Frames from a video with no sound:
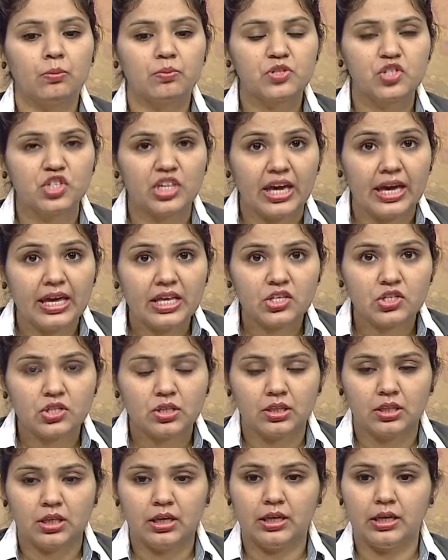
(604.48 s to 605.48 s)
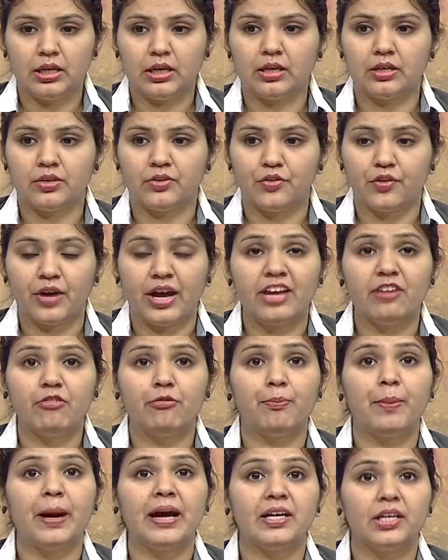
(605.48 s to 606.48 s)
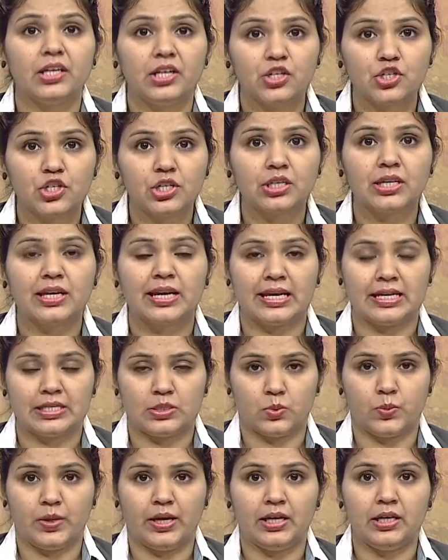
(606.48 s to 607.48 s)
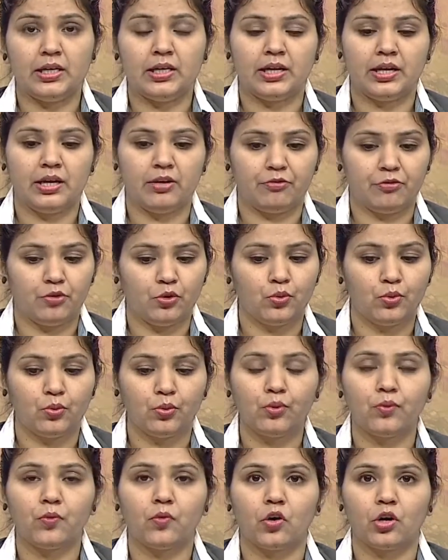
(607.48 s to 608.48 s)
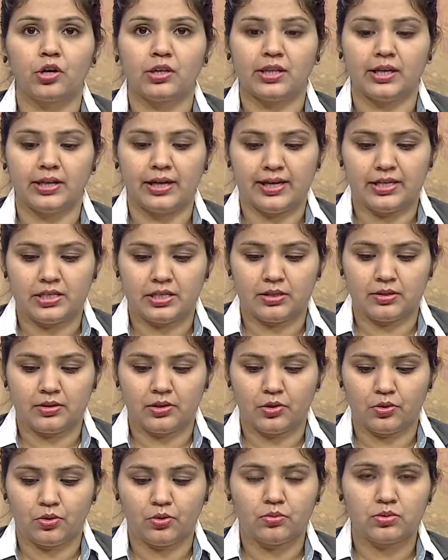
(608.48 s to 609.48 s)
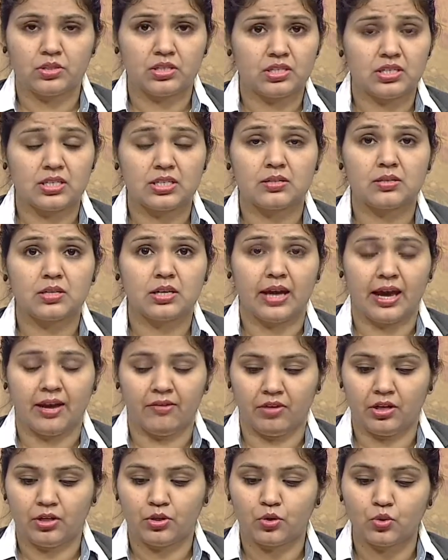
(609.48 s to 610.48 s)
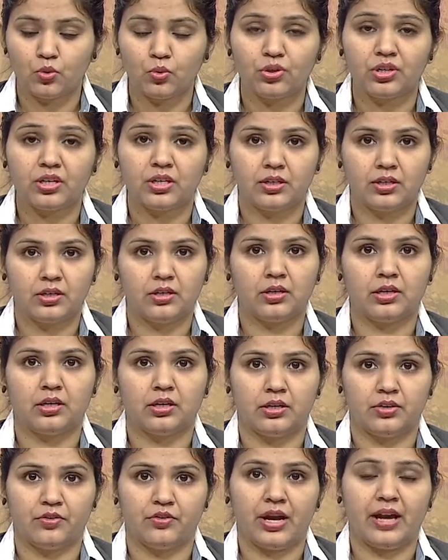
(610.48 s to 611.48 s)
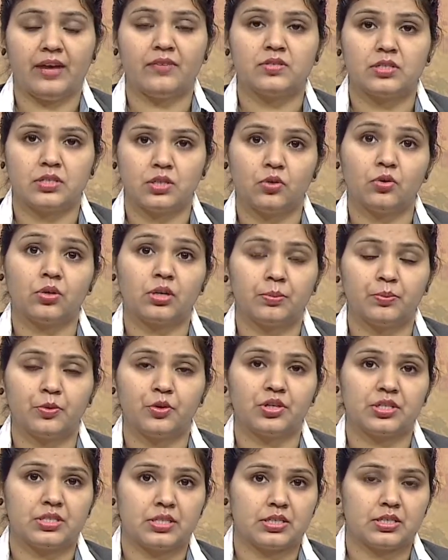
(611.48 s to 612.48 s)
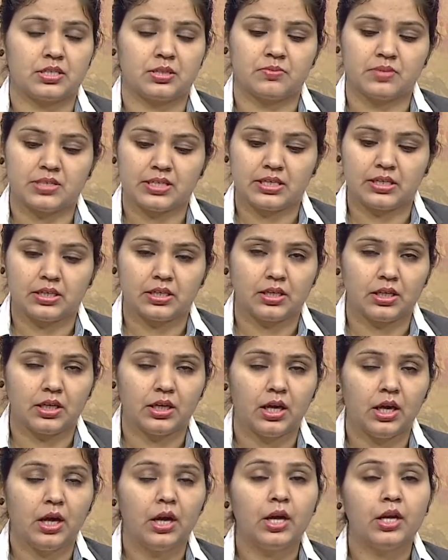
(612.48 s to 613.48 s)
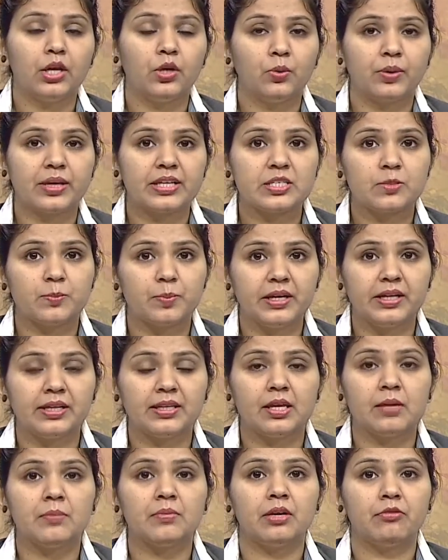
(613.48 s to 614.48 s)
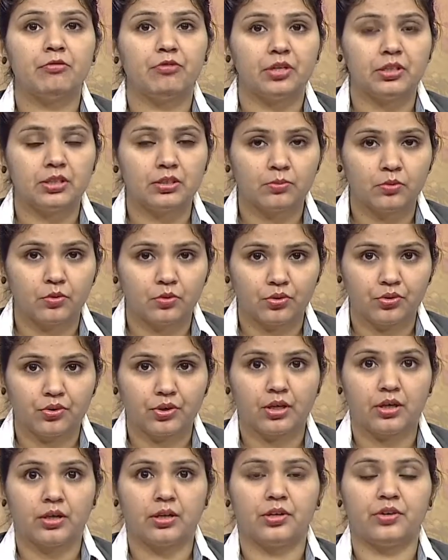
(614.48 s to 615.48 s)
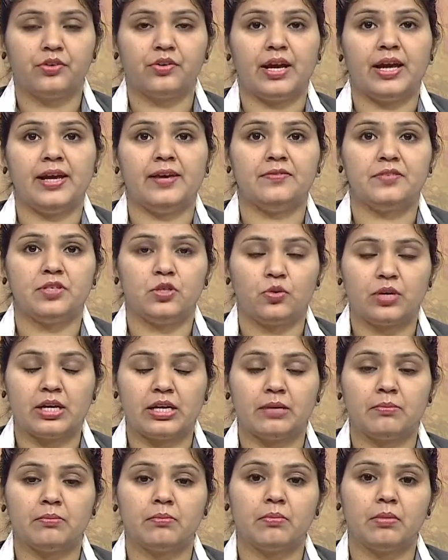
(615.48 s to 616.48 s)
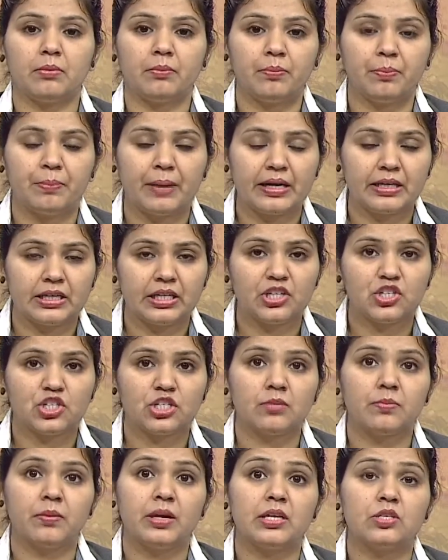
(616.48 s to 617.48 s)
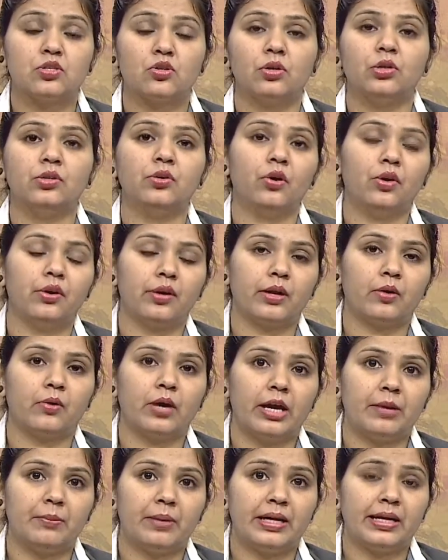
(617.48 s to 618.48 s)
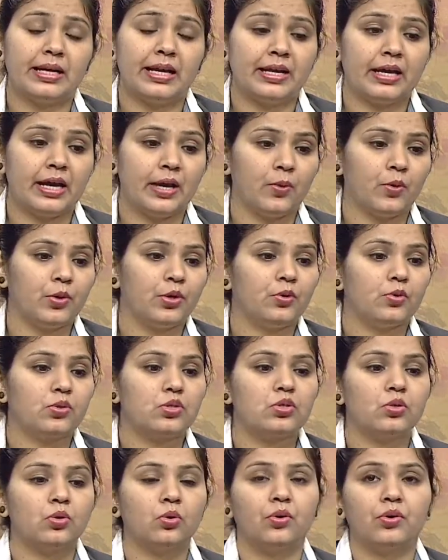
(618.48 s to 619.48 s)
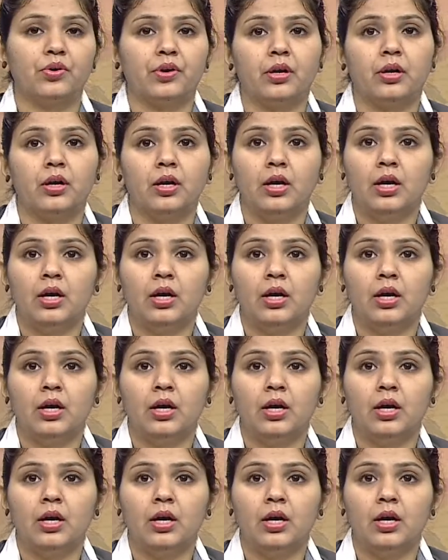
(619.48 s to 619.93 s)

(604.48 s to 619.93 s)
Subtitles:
change the drive partition as well. If you don't want that just having two drives in your computer system, C and D, you can split them in furthermore drives. You can partition based on your requirement, like I want to store